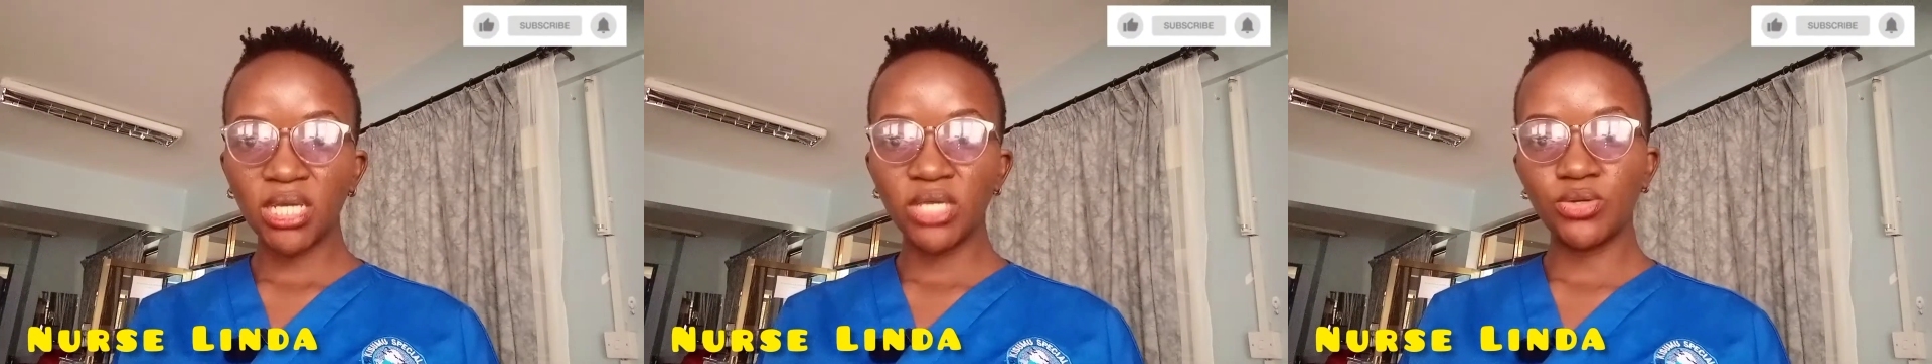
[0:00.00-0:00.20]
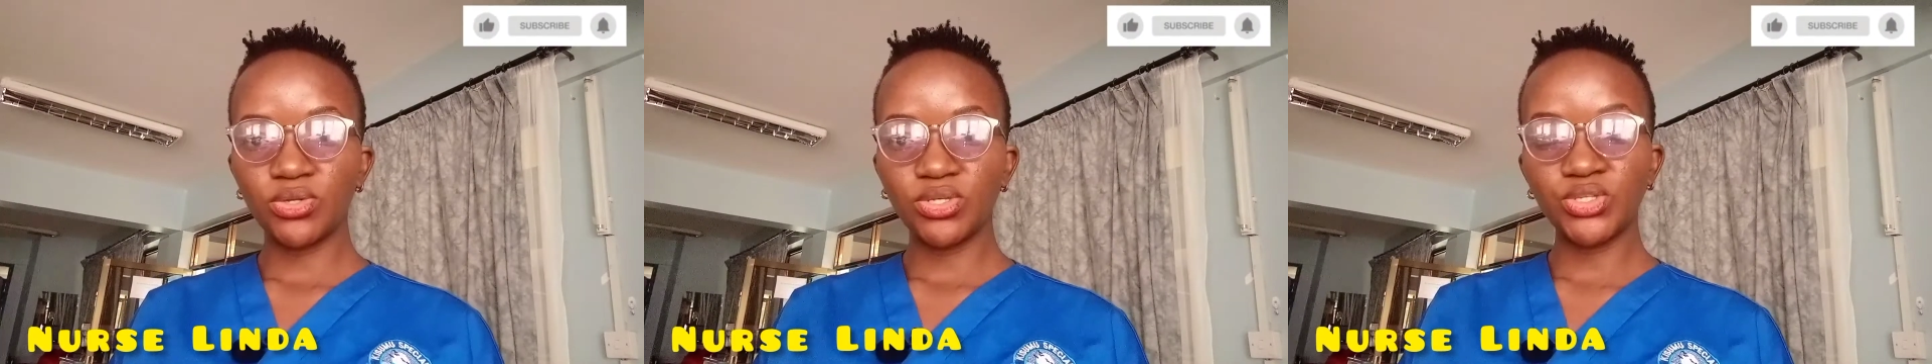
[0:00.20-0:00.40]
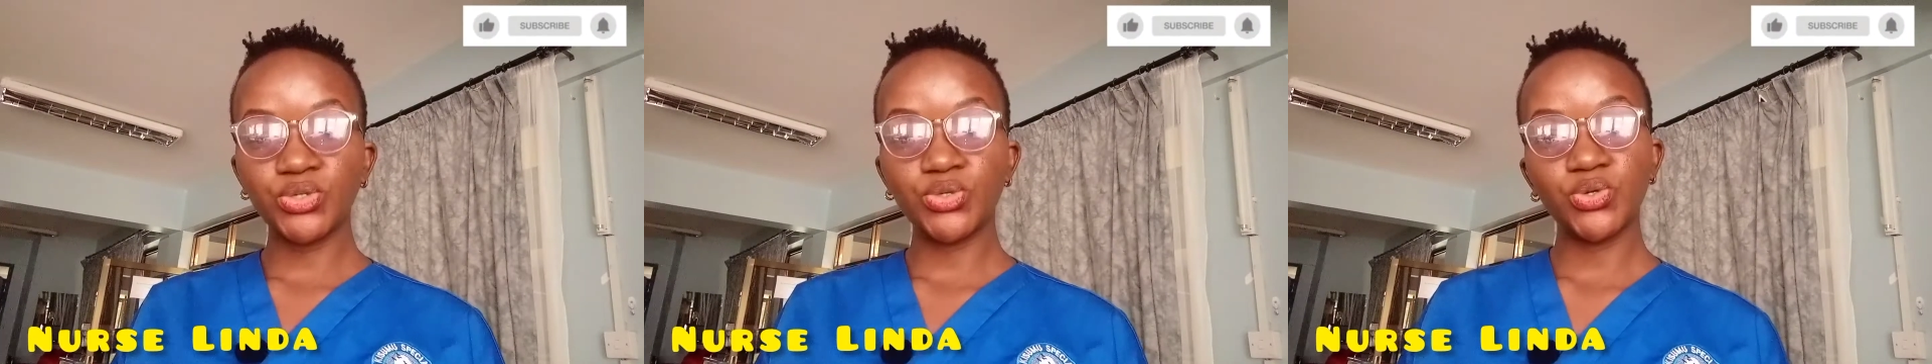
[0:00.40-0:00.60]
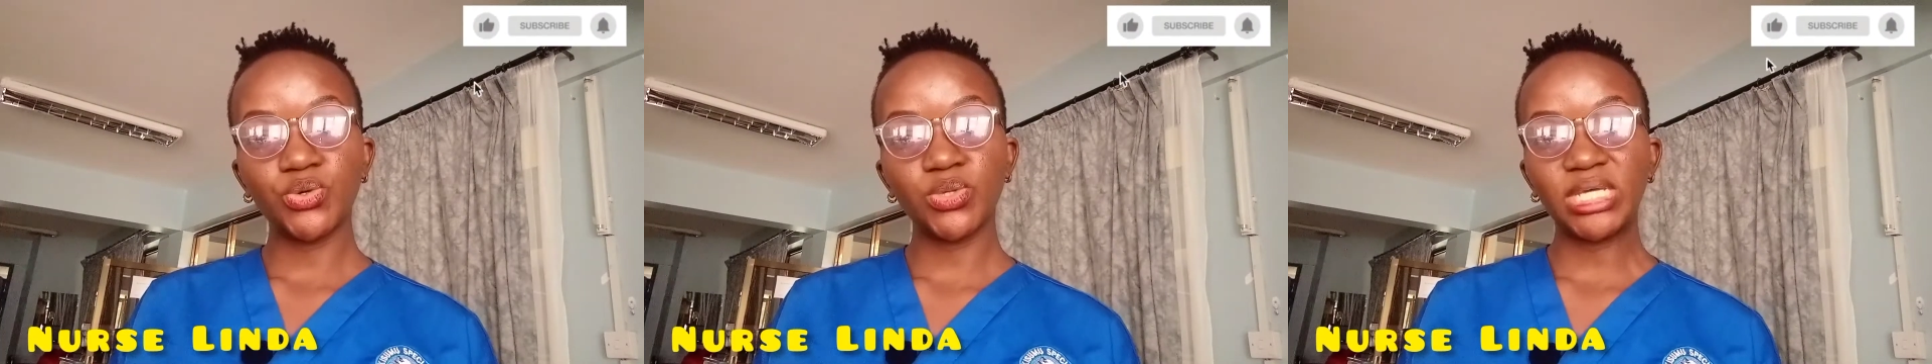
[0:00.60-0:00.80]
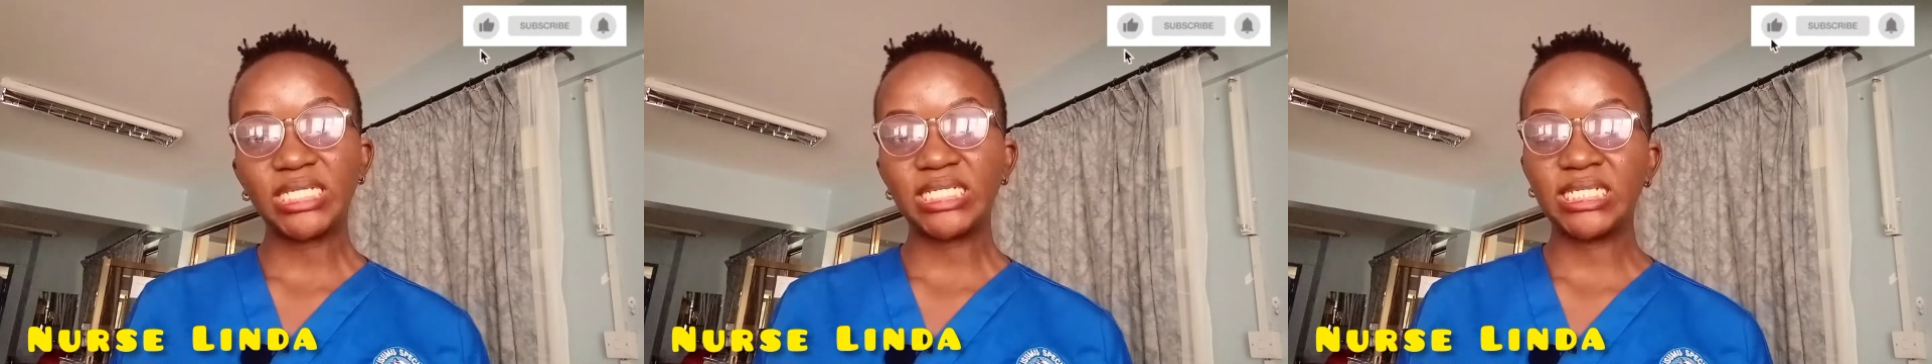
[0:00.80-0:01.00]
you need to know
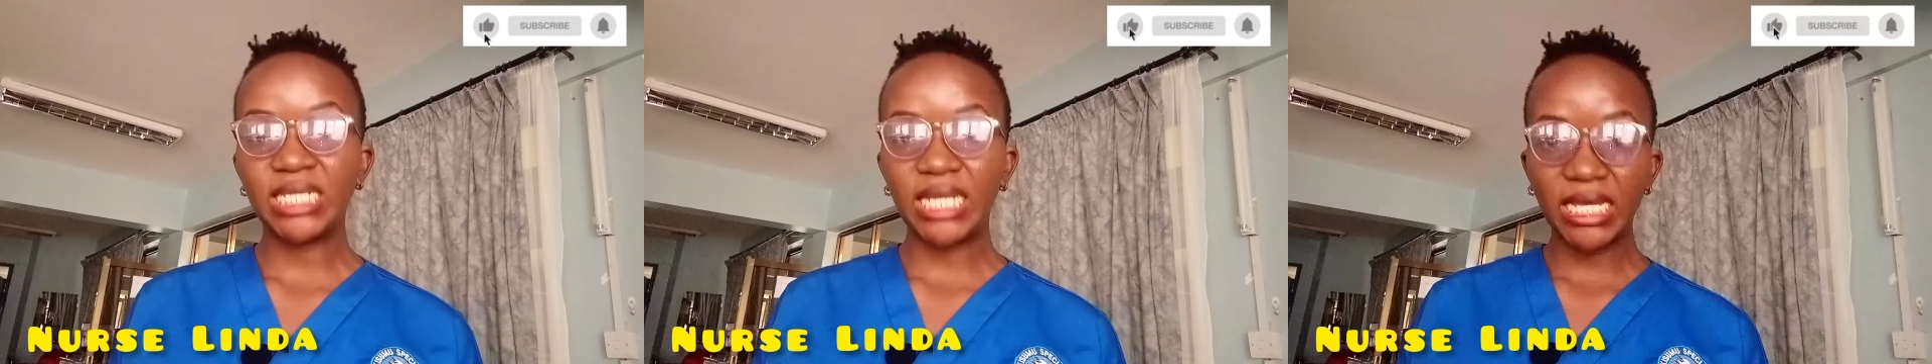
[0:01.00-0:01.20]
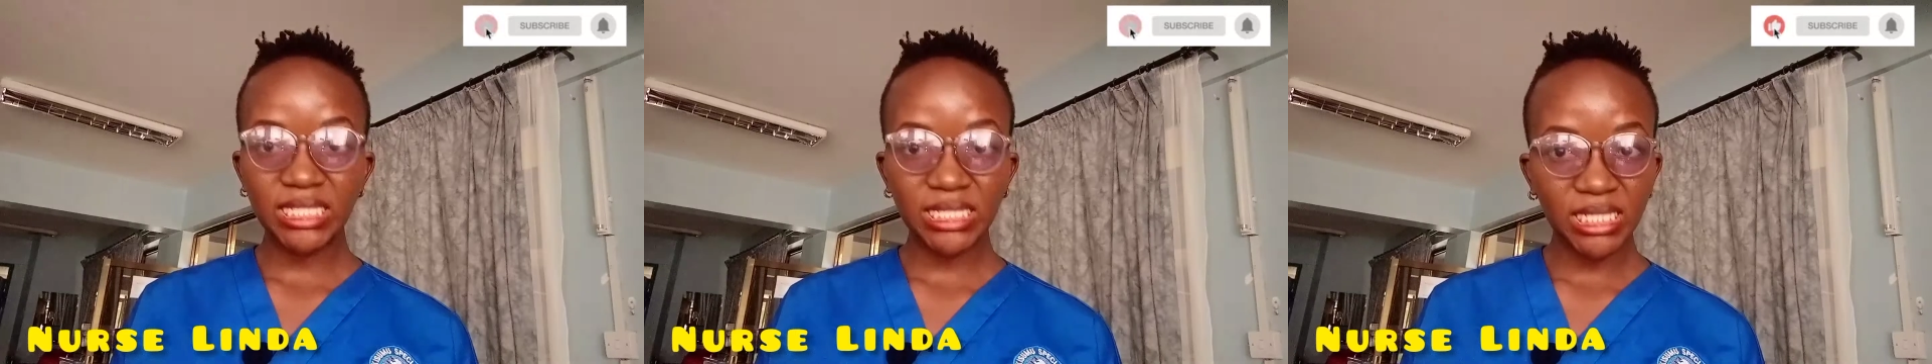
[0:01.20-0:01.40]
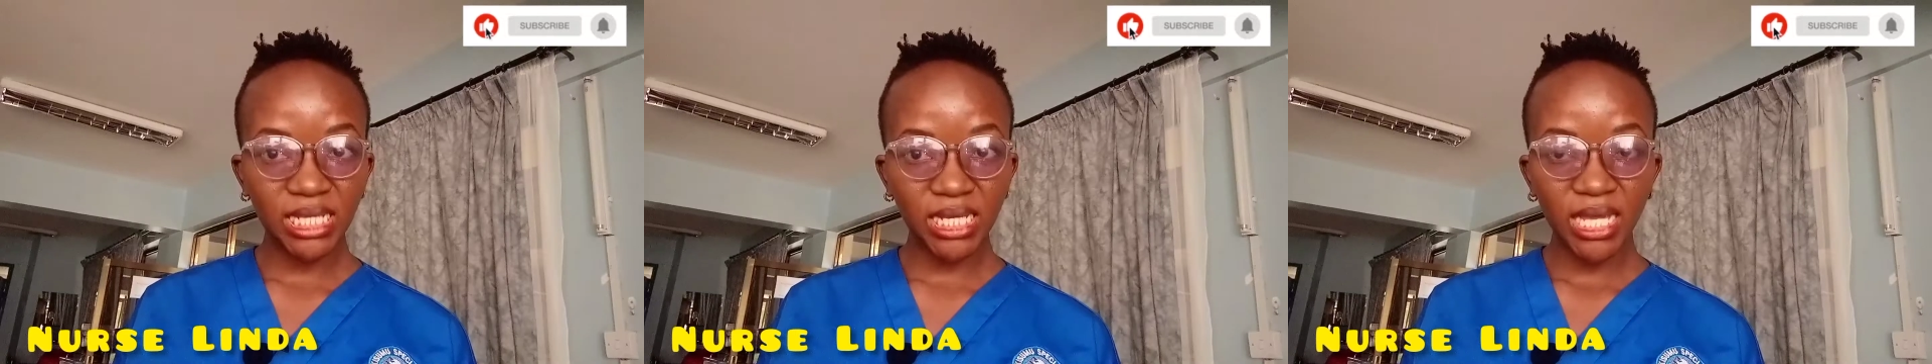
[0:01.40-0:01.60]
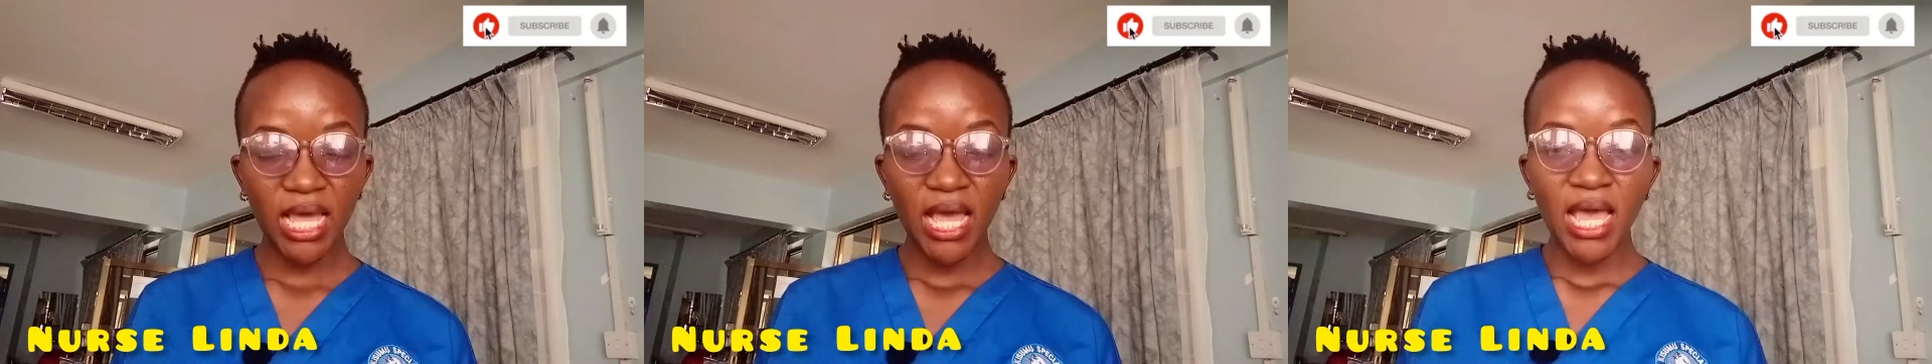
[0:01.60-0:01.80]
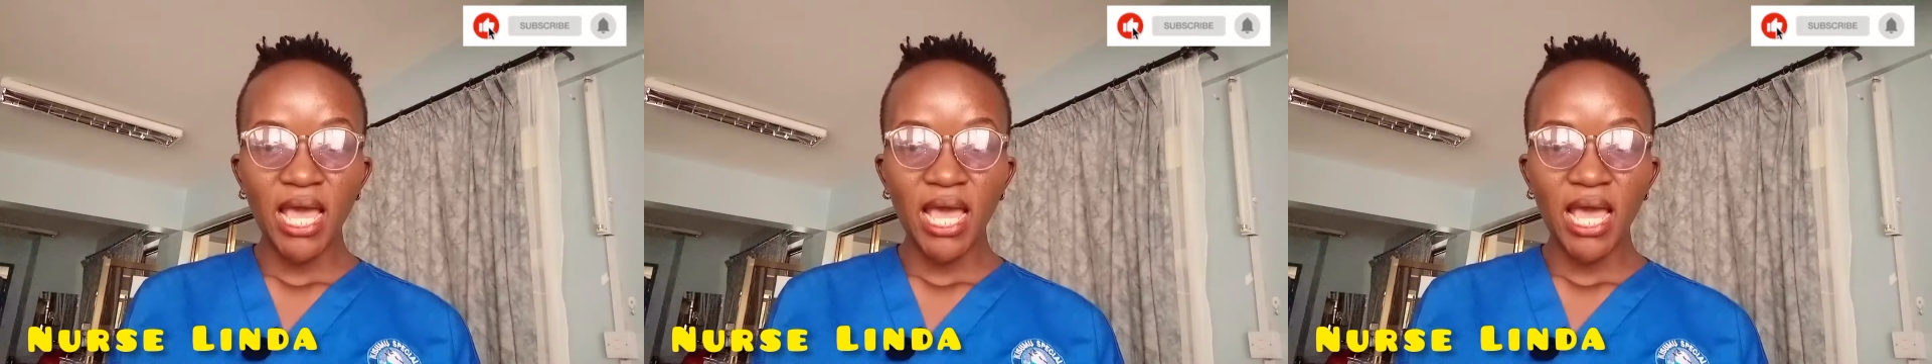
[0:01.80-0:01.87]
that nursing